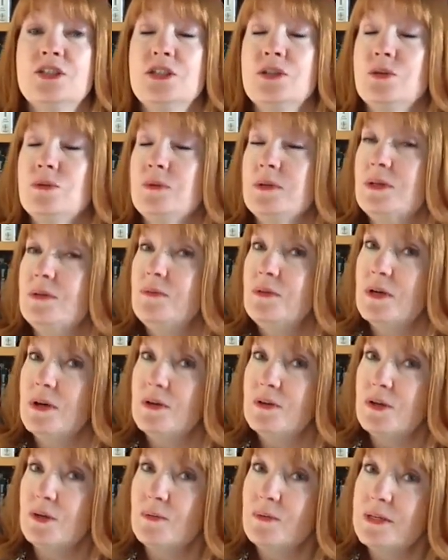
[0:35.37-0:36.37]
Do you know
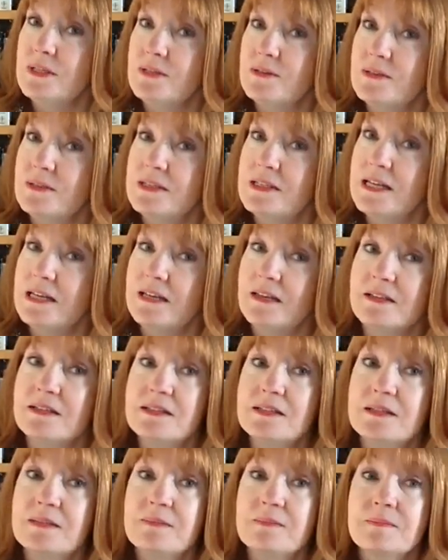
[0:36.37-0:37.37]
your resource
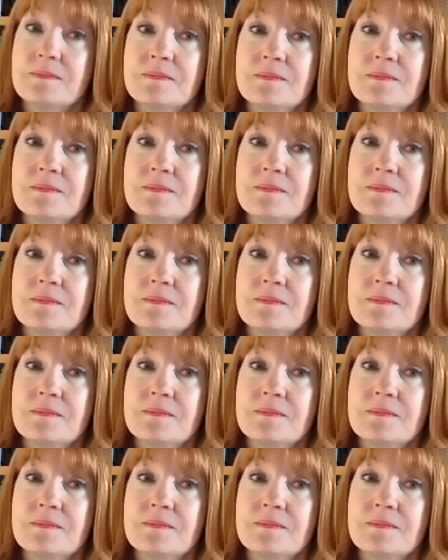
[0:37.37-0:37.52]
needs?